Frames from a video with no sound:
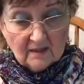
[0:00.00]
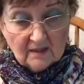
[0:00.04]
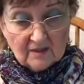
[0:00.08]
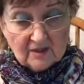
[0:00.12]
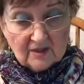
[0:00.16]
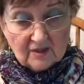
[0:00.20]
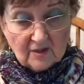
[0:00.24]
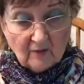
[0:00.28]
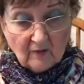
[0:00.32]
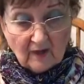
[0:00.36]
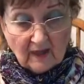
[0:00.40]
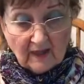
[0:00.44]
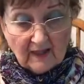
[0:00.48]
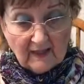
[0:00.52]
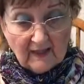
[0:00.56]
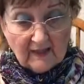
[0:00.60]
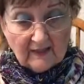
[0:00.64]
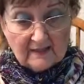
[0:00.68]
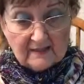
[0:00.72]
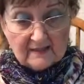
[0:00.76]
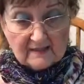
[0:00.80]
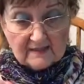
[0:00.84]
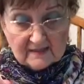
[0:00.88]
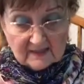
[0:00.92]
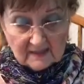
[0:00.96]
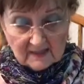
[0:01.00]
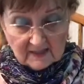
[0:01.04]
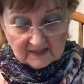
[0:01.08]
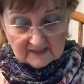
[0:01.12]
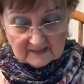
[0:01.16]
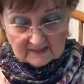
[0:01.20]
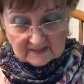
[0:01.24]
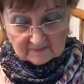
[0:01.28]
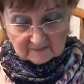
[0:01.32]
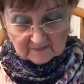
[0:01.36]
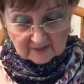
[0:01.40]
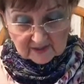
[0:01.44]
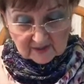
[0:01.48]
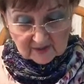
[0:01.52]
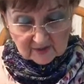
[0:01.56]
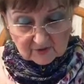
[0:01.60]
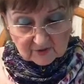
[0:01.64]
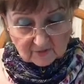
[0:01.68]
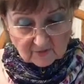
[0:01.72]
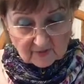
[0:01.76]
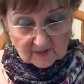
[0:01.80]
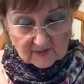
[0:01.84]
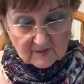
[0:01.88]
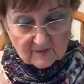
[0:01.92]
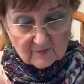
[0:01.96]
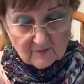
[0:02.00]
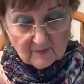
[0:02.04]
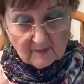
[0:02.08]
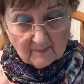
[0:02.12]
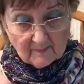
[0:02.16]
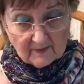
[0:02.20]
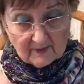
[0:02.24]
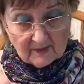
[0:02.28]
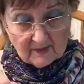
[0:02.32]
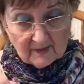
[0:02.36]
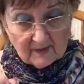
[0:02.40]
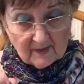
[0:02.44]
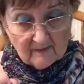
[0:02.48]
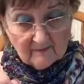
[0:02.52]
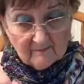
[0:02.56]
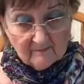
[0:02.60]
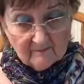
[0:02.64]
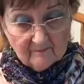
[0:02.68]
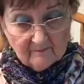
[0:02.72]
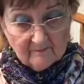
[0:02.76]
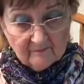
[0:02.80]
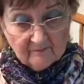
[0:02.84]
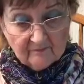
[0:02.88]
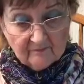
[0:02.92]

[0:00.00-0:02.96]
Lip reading: So I like to take some Distress Remedy,